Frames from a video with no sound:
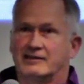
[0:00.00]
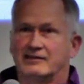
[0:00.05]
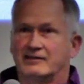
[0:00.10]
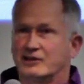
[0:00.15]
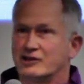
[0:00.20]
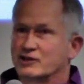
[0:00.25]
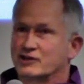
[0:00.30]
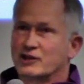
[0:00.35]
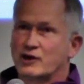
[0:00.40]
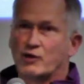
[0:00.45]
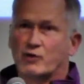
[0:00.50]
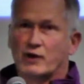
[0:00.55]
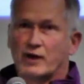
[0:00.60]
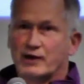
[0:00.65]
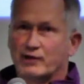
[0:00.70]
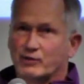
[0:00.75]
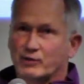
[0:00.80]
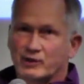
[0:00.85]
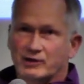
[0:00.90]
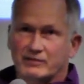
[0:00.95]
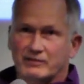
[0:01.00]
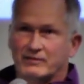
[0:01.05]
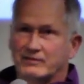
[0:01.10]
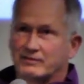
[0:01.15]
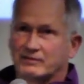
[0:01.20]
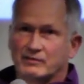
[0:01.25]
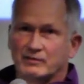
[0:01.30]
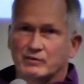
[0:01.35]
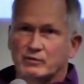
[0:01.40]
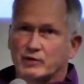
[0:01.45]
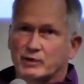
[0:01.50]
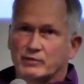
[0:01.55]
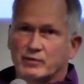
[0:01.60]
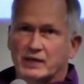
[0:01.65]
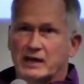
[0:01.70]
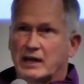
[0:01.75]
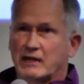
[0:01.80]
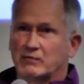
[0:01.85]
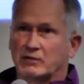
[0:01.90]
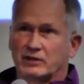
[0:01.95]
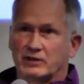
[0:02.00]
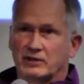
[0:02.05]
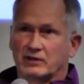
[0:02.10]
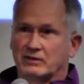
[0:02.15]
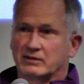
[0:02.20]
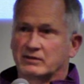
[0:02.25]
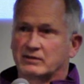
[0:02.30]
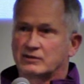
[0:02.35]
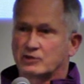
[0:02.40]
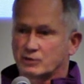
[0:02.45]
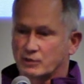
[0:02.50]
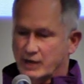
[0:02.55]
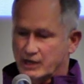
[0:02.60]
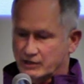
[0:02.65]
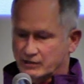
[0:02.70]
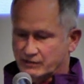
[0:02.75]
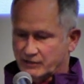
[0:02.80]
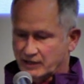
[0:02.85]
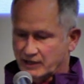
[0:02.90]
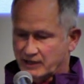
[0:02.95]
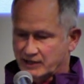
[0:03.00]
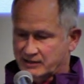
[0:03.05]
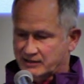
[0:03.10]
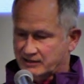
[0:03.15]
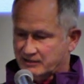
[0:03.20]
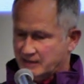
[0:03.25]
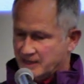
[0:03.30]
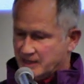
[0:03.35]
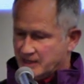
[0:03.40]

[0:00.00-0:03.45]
there's no way we'd be able to race for this.